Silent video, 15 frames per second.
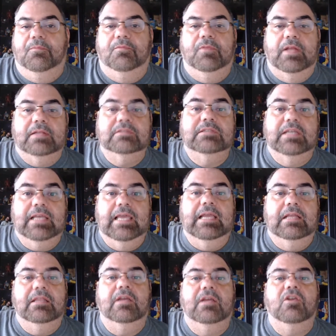That's the
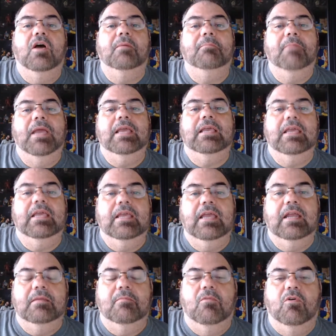key. They're not making
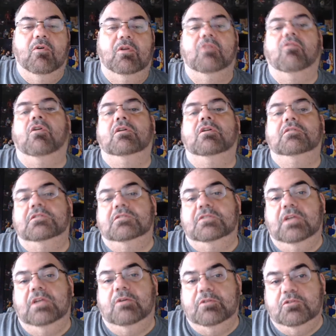any more. They're on to
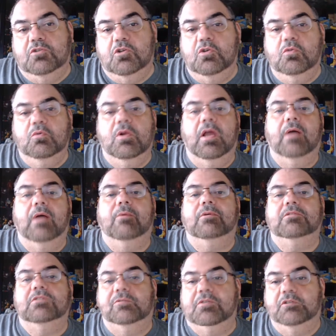series 2 now, or
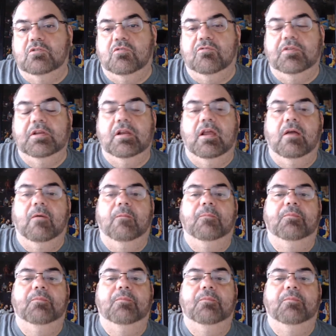series 3 now.